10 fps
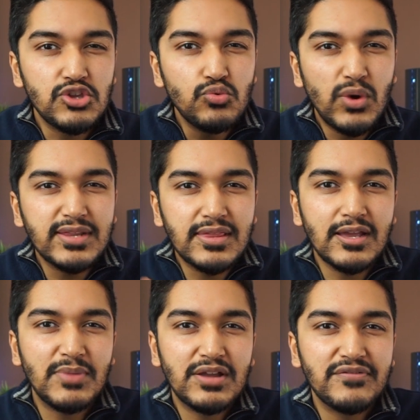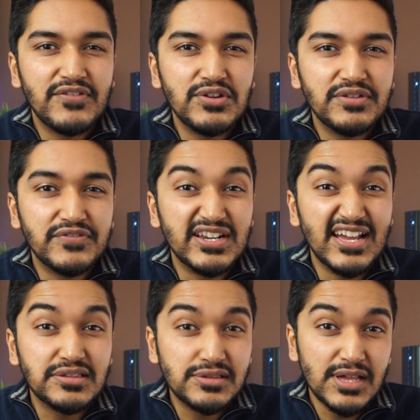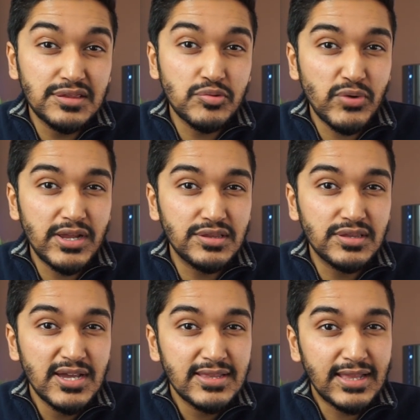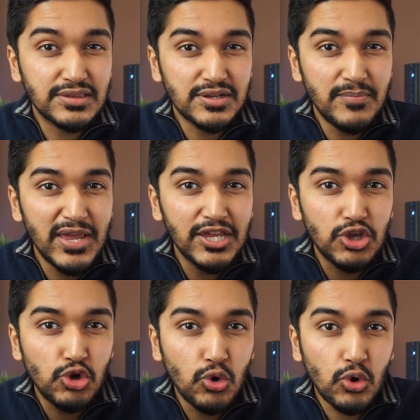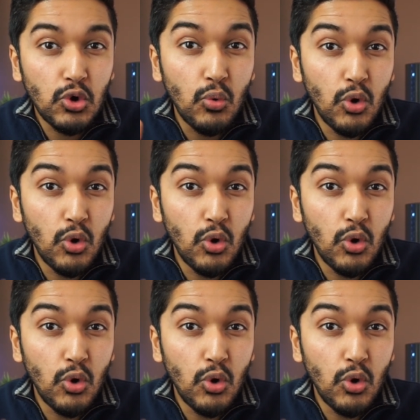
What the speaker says: you want to think about a few different accessories that's going to make your